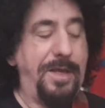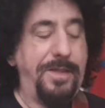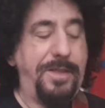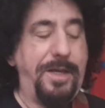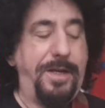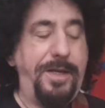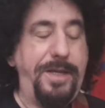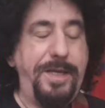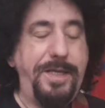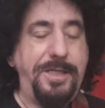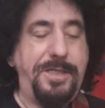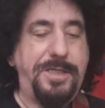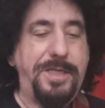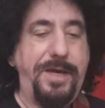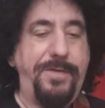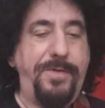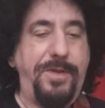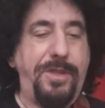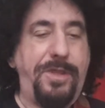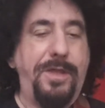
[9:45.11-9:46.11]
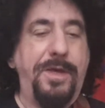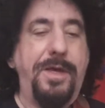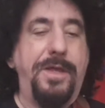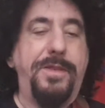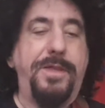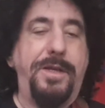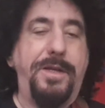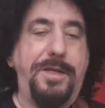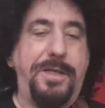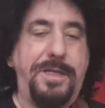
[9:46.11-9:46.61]
then an E 7th,
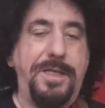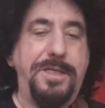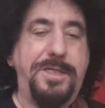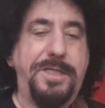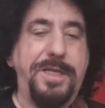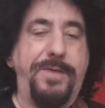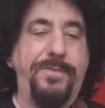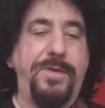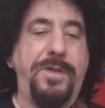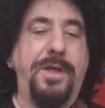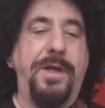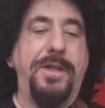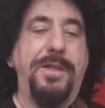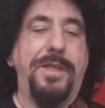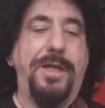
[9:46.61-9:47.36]
then a D 7th,